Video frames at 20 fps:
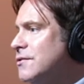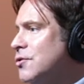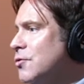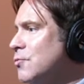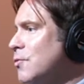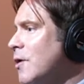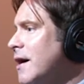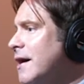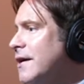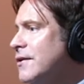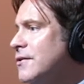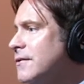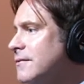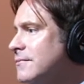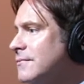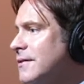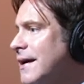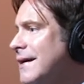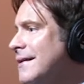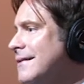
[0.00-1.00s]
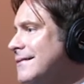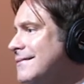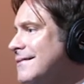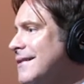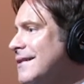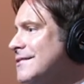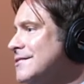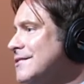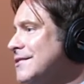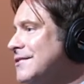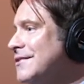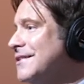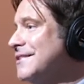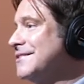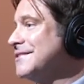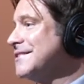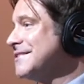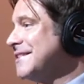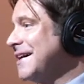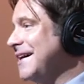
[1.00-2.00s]
your writer can't necessarily
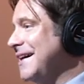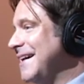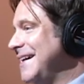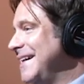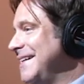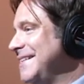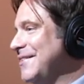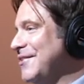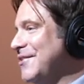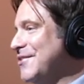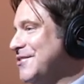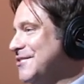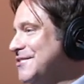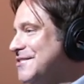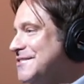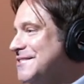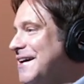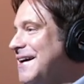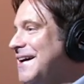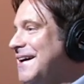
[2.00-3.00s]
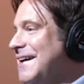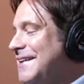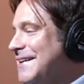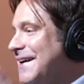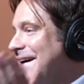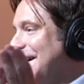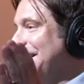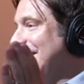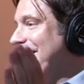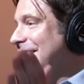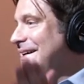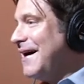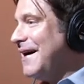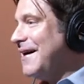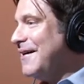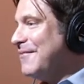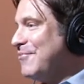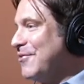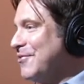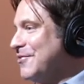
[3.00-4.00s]
design, or your design
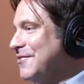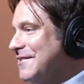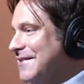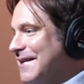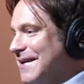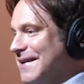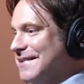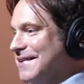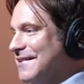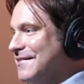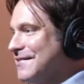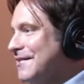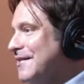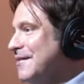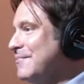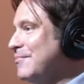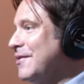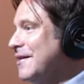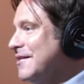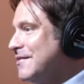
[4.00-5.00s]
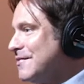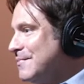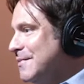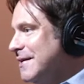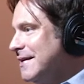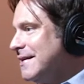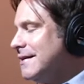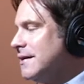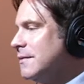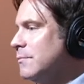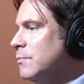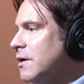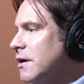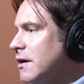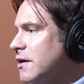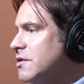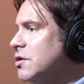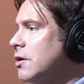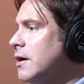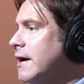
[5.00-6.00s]
uh, person can't necessarily place media right, because right.